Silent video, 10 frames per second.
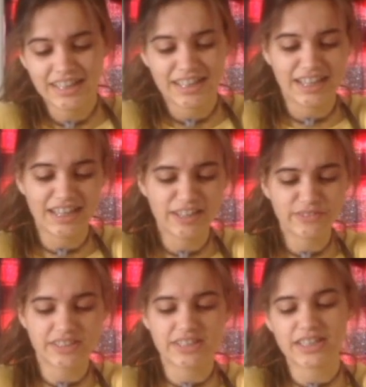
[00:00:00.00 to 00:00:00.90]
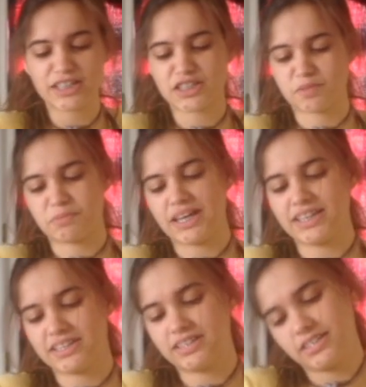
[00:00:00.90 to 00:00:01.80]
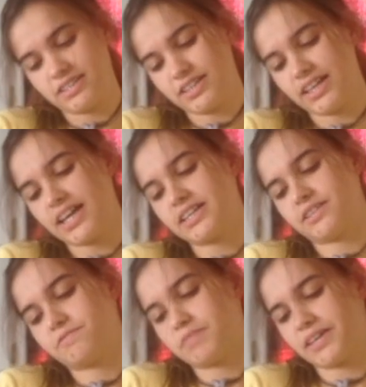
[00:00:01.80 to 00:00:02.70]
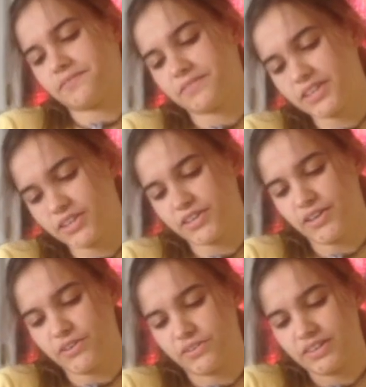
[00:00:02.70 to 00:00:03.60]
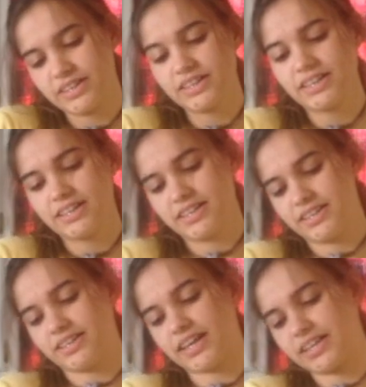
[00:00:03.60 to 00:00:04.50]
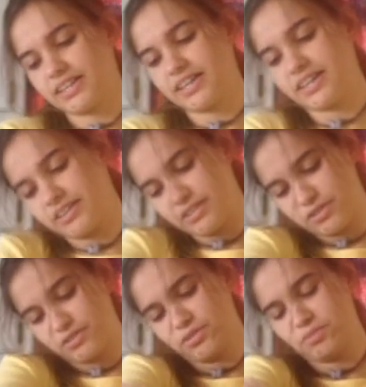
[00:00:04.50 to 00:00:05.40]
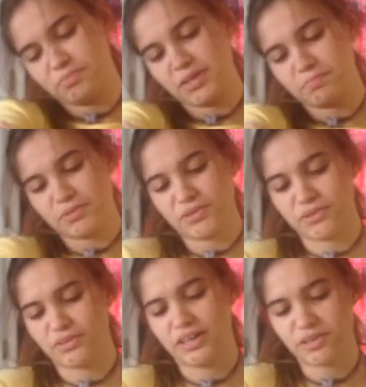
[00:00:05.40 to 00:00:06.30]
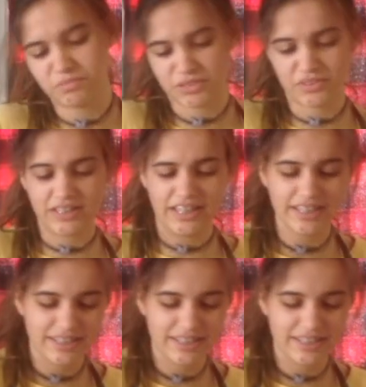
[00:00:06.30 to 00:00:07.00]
I was gonna spend the end of my video thanking the 2 people who helped create